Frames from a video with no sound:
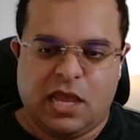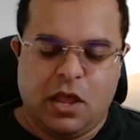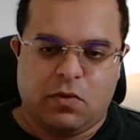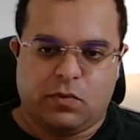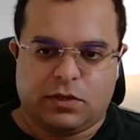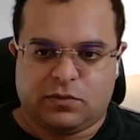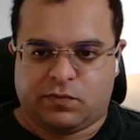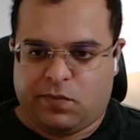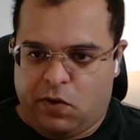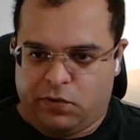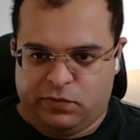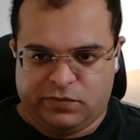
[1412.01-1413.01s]
What are the
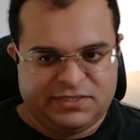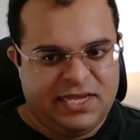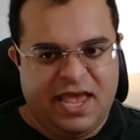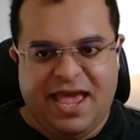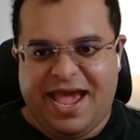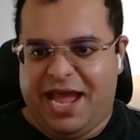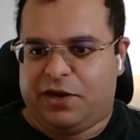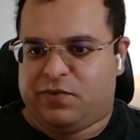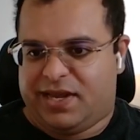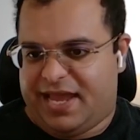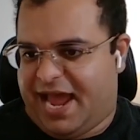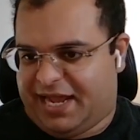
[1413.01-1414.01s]
roles? How do
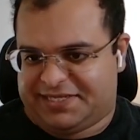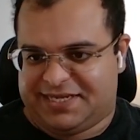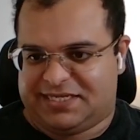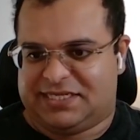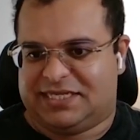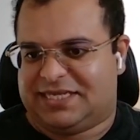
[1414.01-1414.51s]
I access this?